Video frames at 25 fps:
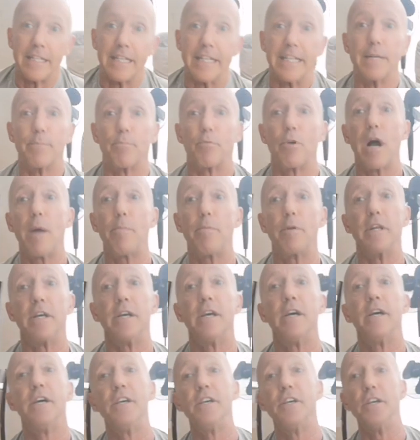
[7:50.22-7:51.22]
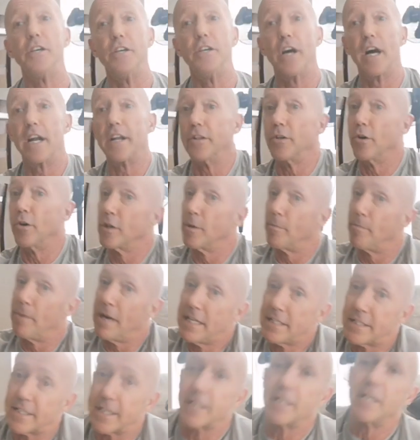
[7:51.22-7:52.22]
to get it properly, you gotta know the
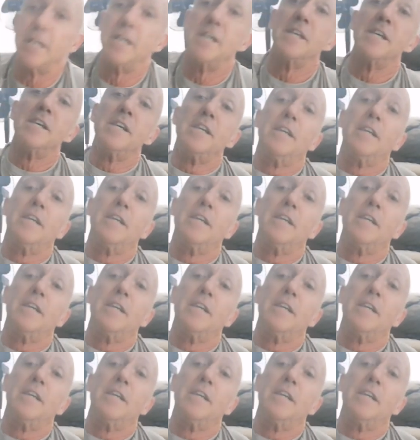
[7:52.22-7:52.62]
basics.